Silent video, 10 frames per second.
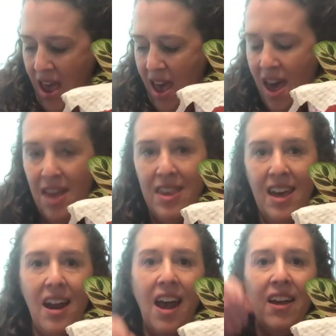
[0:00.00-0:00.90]
And
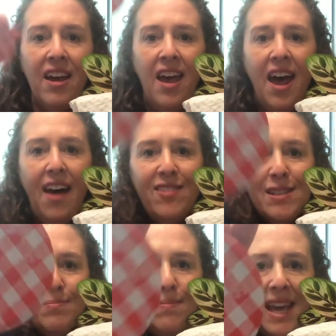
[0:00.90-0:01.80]
then I have
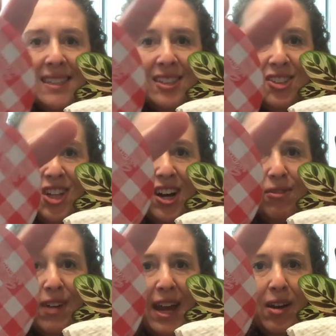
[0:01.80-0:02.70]
this mason jar,
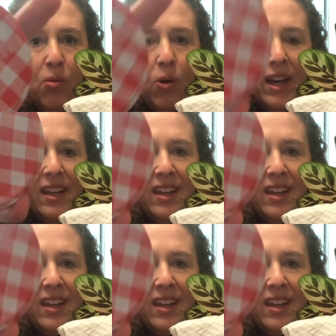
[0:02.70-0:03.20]
red and white